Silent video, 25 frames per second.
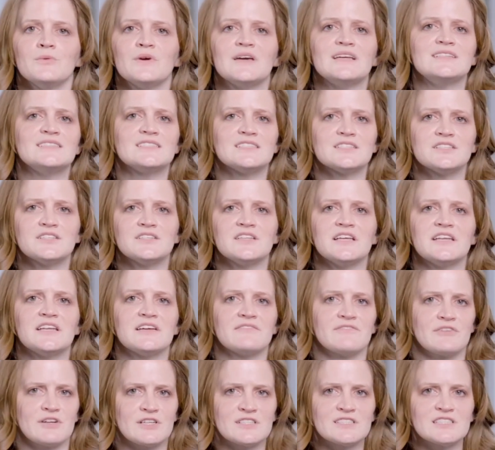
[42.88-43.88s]
We consider the
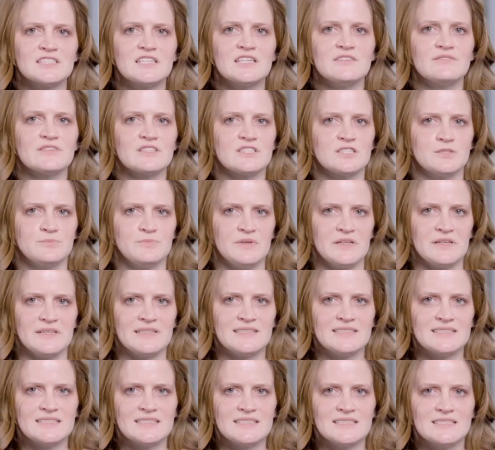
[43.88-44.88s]
diversity of
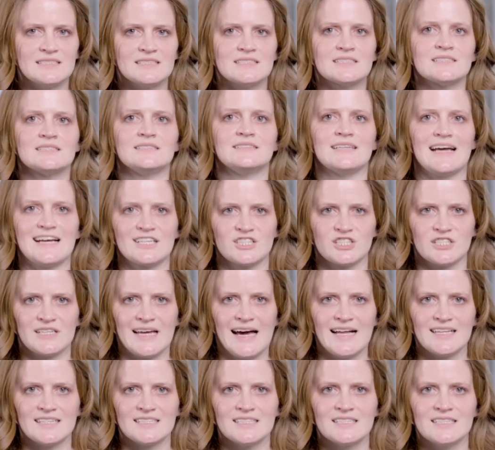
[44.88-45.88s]
experiences,
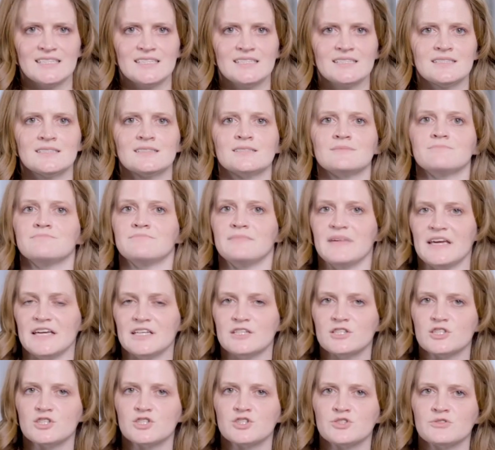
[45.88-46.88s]
nationalities,
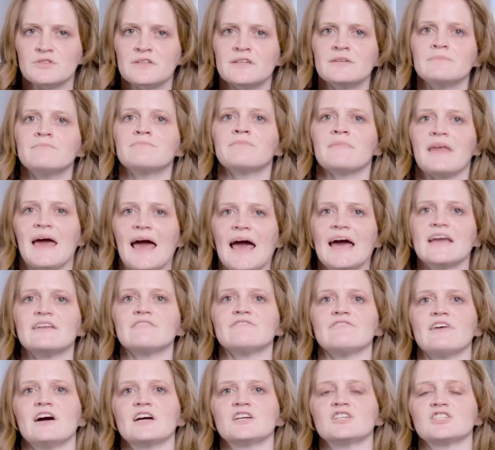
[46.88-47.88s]
industry,
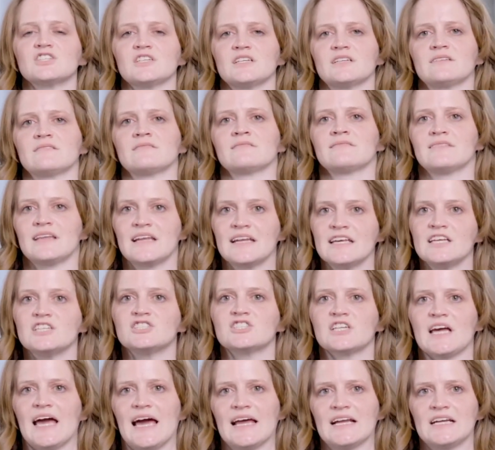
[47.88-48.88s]
and function that
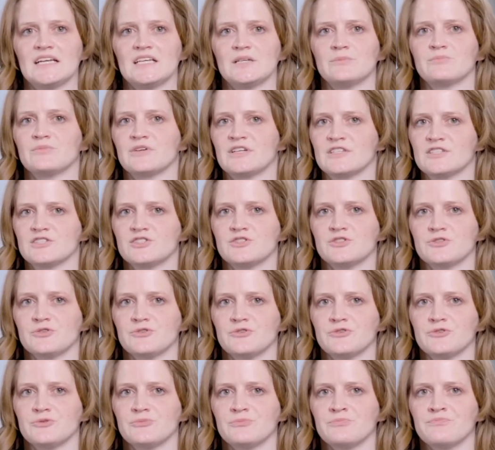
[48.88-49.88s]
each candidate brings to the
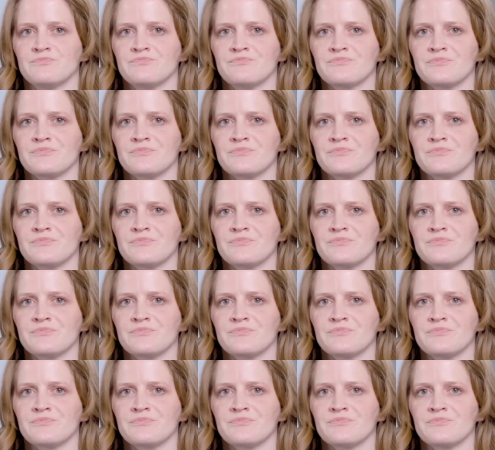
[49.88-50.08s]
group.